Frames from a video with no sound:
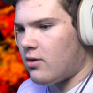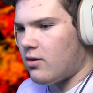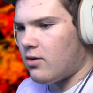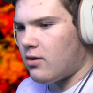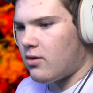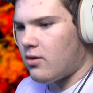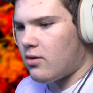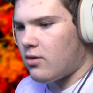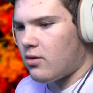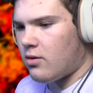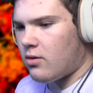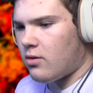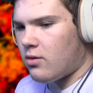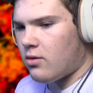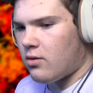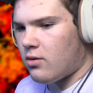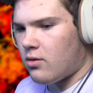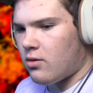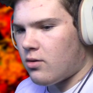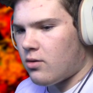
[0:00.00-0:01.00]

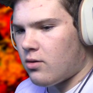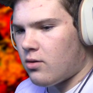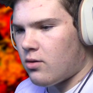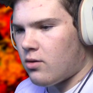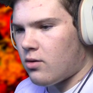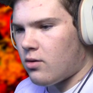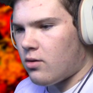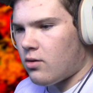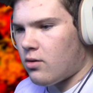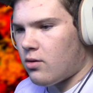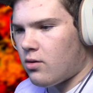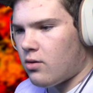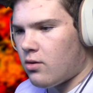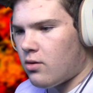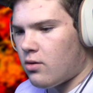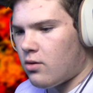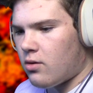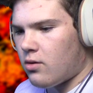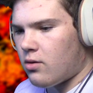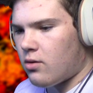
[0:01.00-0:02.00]

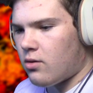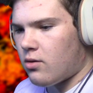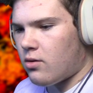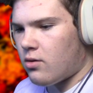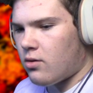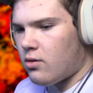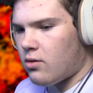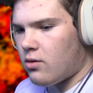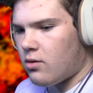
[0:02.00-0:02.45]
(silence)